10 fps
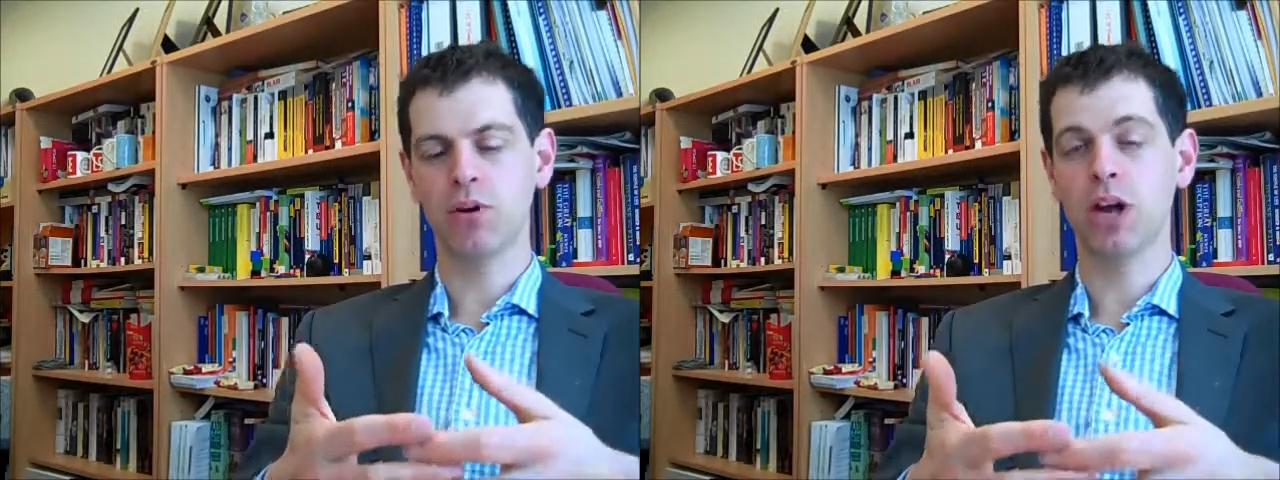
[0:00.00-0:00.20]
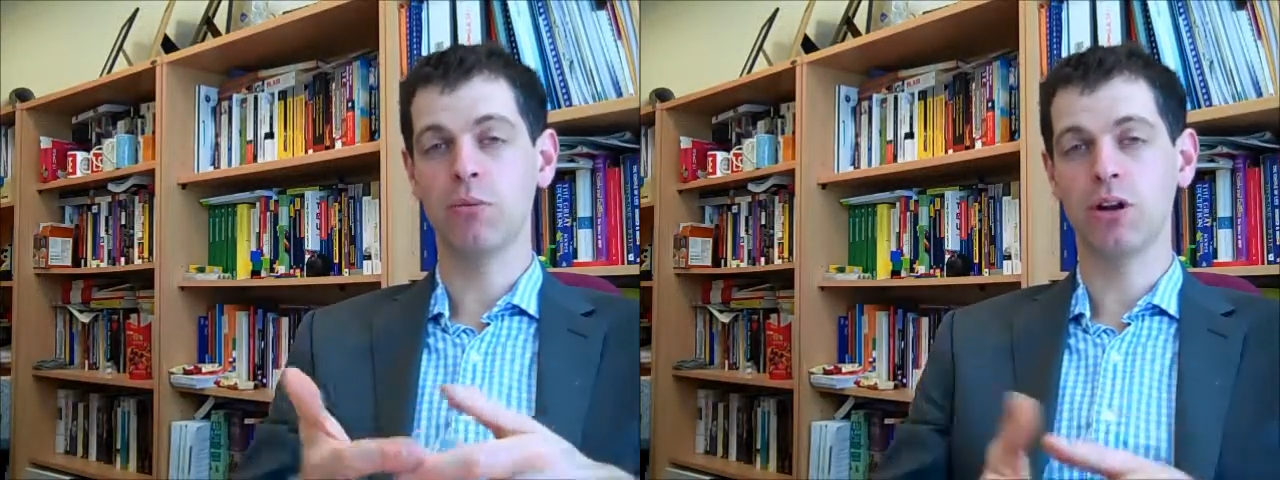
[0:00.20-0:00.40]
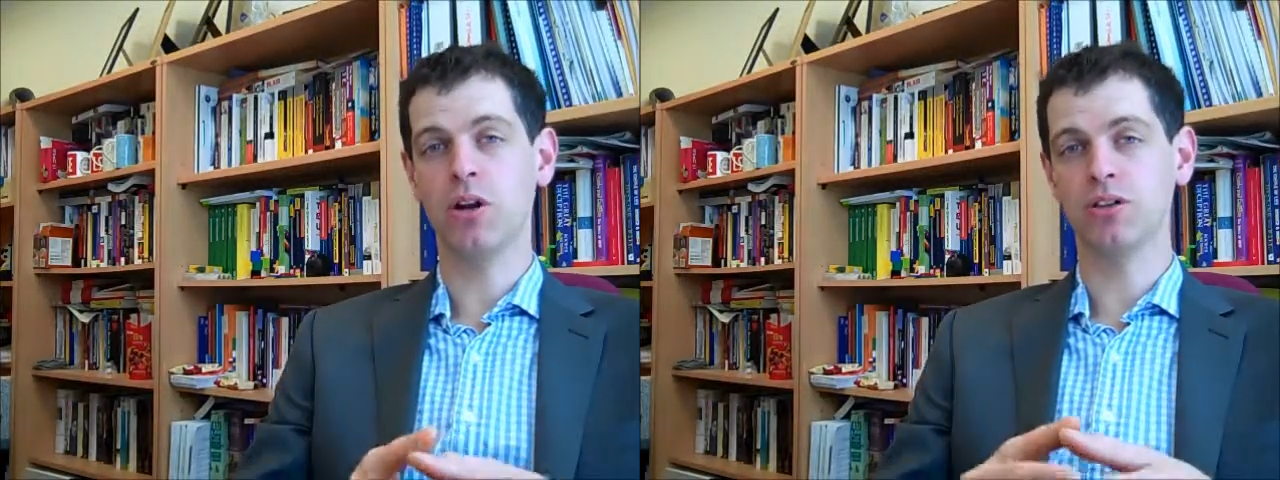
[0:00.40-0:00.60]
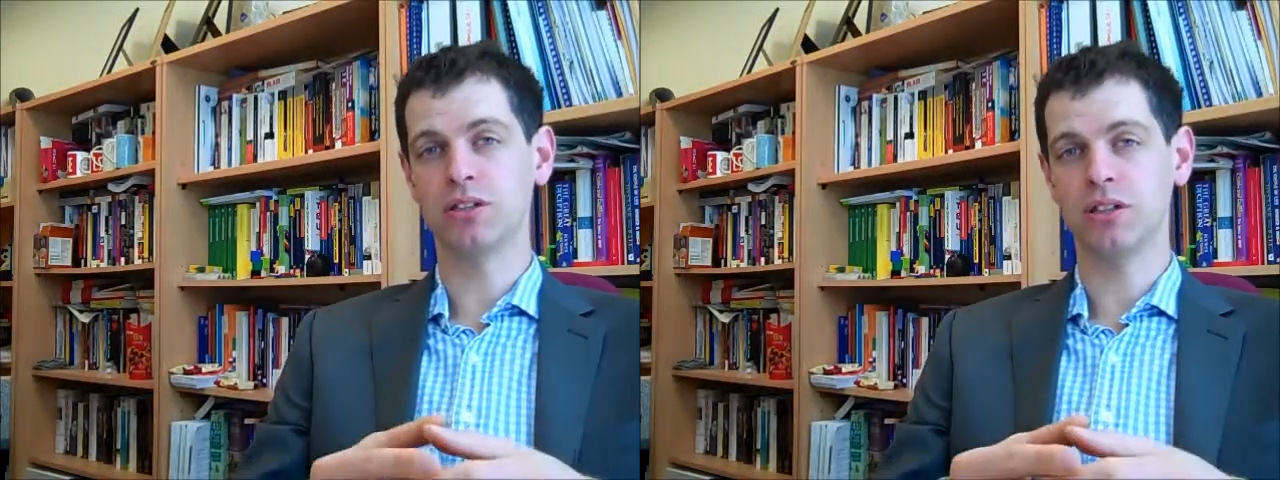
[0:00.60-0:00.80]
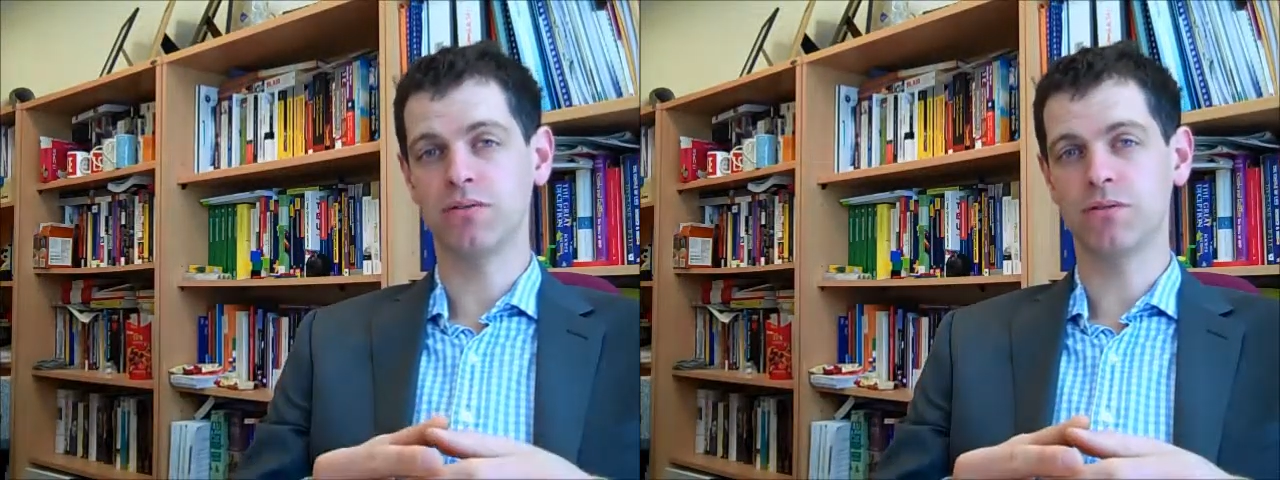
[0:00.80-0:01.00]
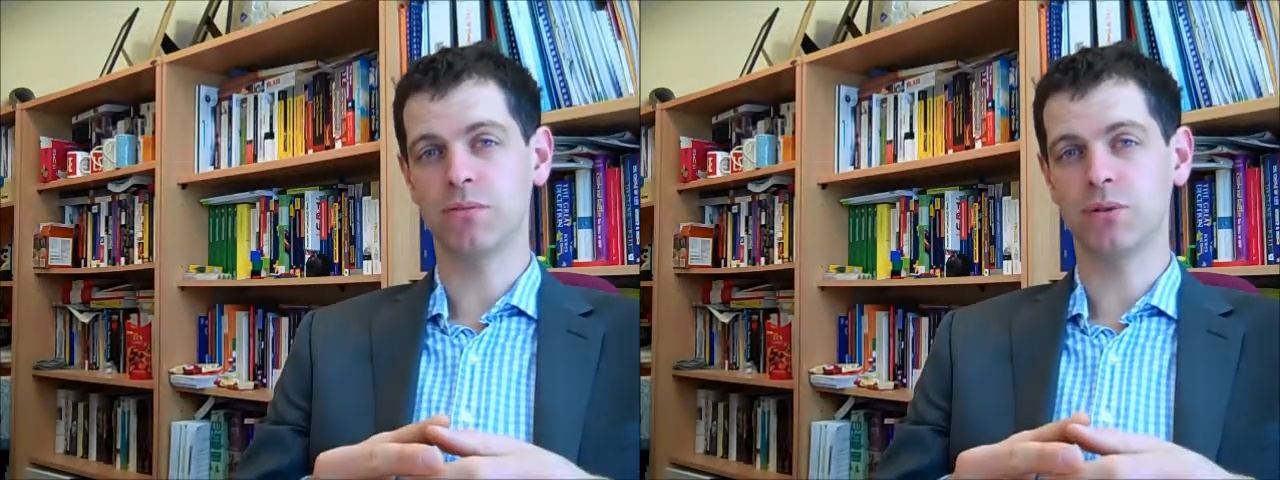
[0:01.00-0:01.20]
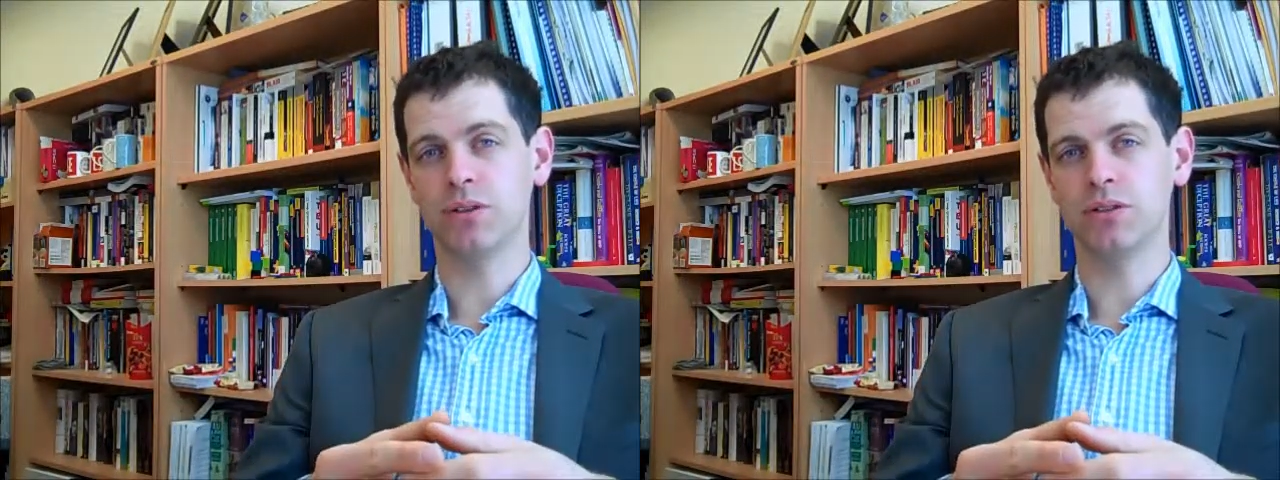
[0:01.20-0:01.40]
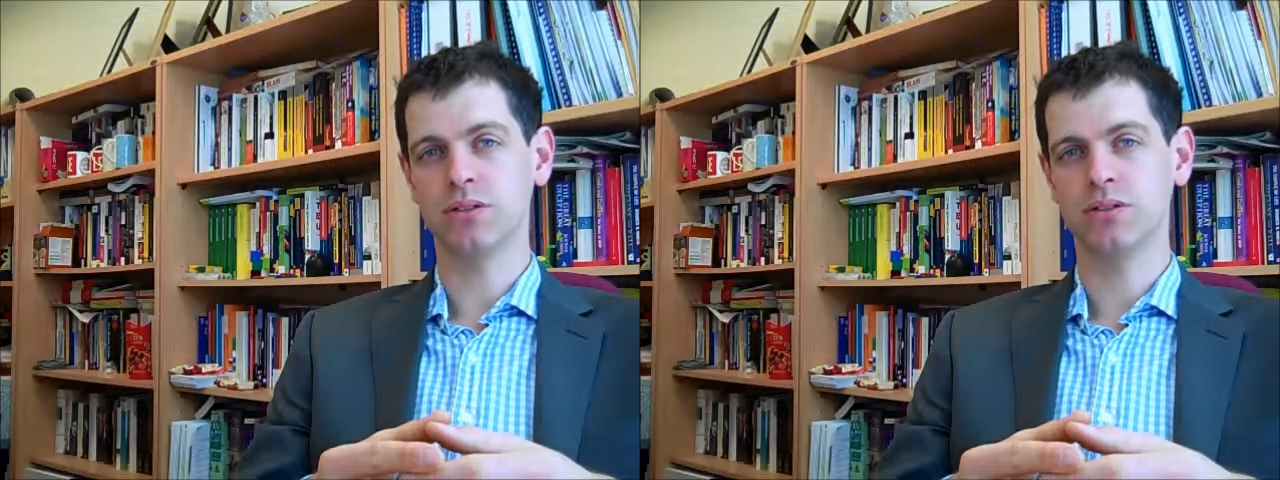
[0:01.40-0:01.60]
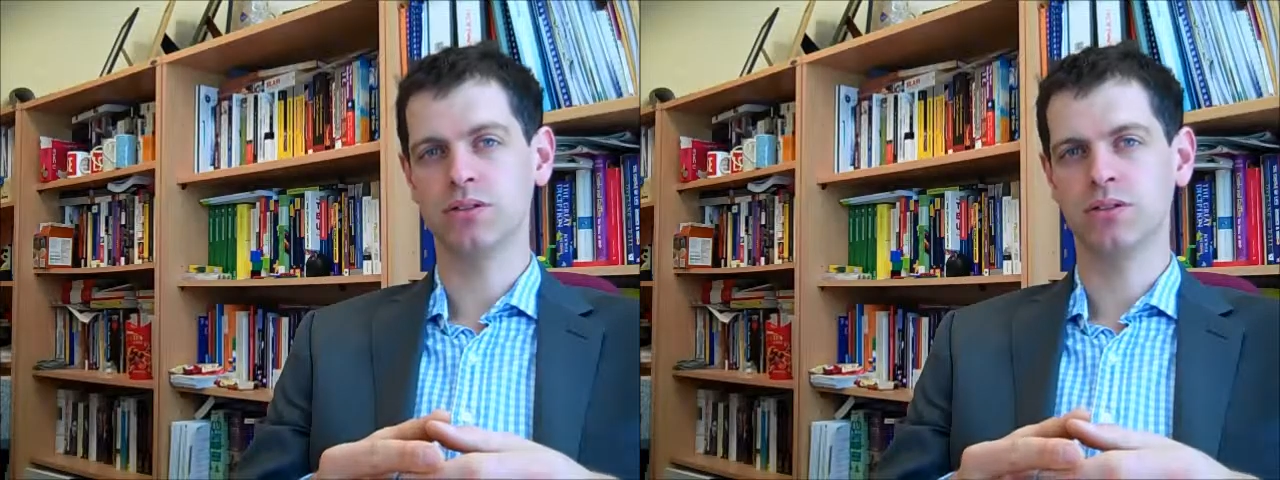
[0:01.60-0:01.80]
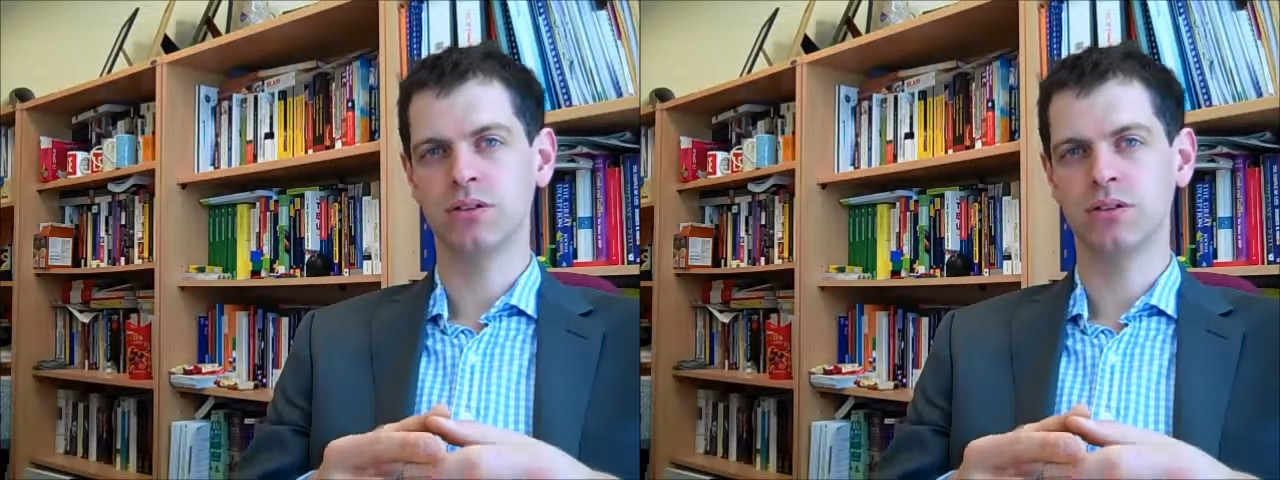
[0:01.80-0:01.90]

come at lots of different points.